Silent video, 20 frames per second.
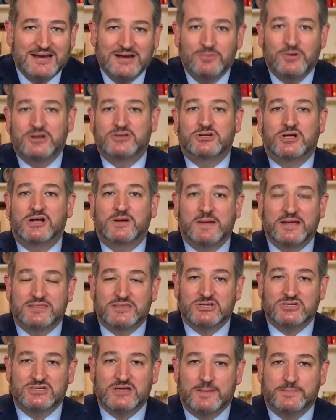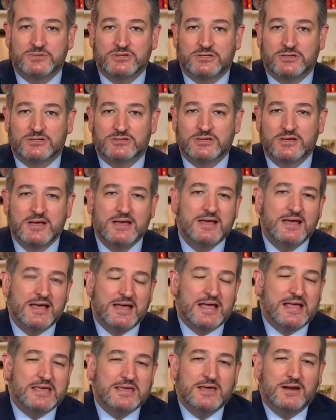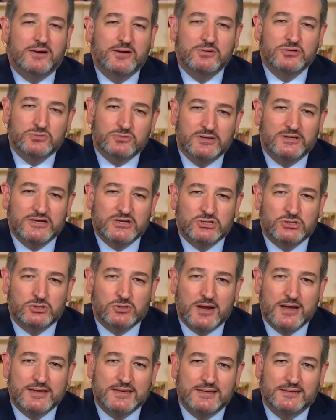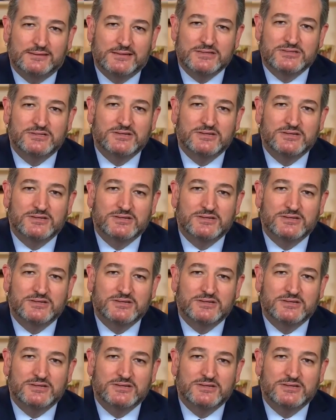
He doesn't want to talk about the substance. It, you know, it was really Senator, striking